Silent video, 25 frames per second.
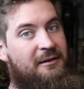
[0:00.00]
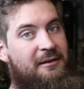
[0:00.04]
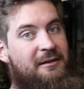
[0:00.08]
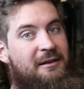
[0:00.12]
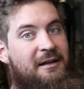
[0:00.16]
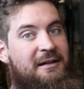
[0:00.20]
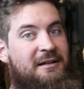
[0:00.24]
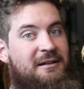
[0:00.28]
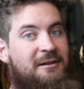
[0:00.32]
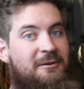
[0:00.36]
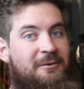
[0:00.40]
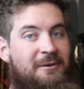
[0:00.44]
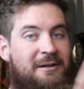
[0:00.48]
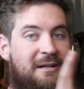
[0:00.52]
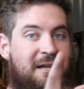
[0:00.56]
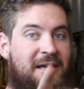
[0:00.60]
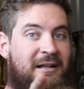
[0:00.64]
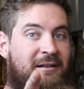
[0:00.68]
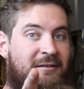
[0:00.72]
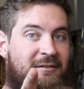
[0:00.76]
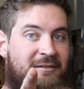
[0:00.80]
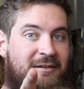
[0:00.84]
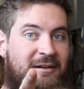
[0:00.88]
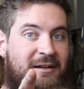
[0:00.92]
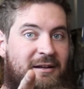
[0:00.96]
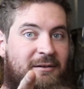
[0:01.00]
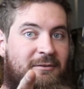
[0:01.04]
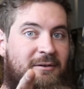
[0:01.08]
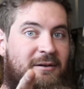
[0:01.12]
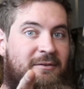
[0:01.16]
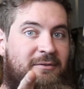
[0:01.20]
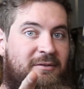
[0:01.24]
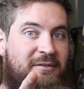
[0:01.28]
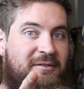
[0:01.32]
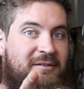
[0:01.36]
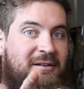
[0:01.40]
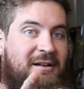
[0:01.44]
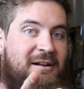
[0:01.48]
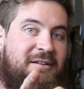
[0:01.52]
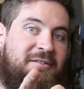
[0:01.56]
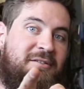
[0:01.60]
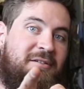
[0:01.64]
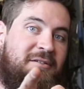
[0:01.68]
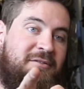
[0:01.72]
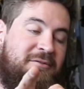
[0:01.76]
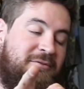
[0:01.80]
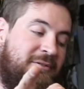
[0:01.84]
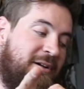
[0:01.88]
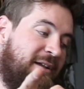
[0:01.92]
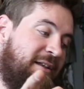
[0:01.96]
Thank you again to Air Rifle Slugs
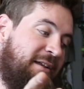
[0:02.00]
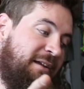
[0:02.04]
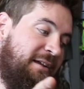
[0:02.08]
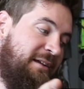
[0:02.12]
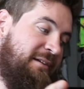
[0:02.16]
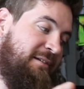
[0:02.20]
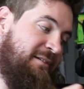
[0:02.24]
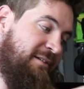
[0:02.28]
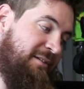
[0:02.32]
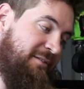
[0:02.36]
Australia.